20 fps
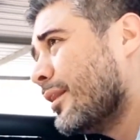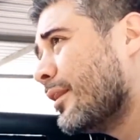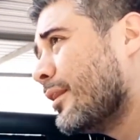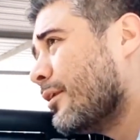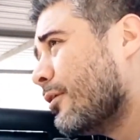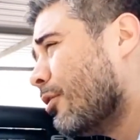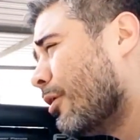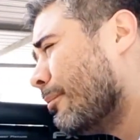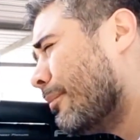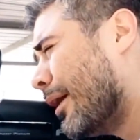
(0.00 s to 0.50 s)

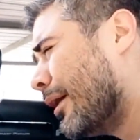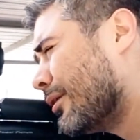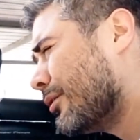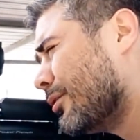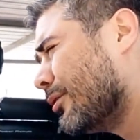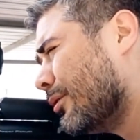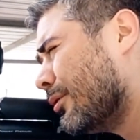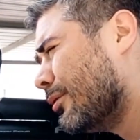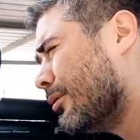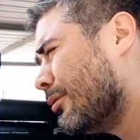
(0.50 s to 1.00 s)
going back
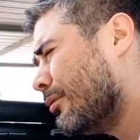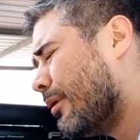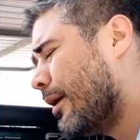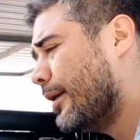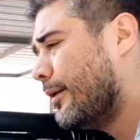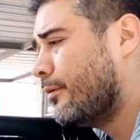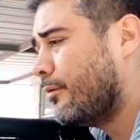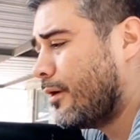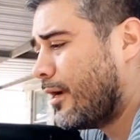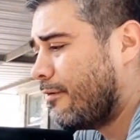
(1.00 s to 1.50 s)
to why I
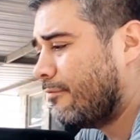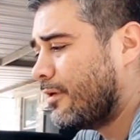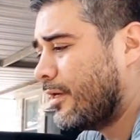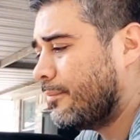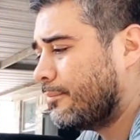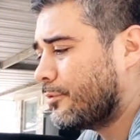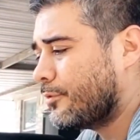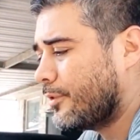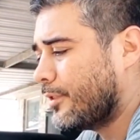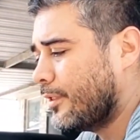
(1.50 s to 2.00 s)
don't have an
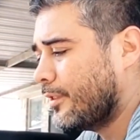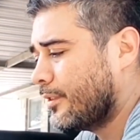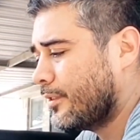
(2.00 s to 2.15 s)
M3.